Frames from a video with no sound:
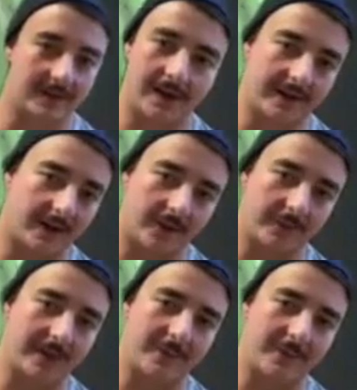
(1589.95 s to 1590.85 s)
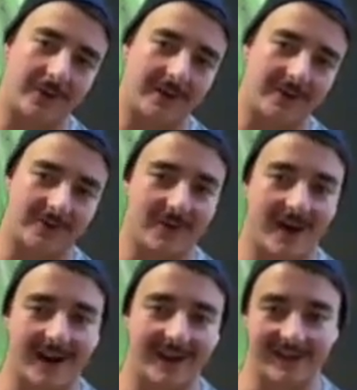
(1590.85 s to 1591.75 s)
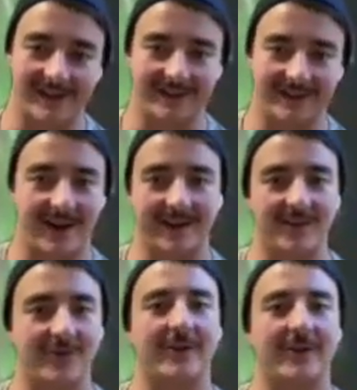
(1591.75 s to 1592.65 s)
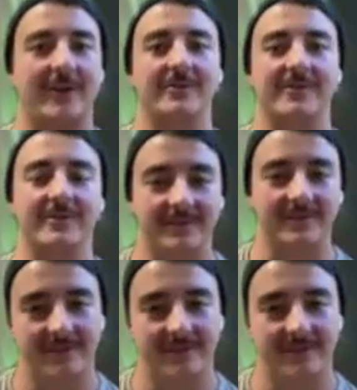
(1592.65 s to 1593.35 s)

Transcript: and other people talk so highly and kind of disregard you?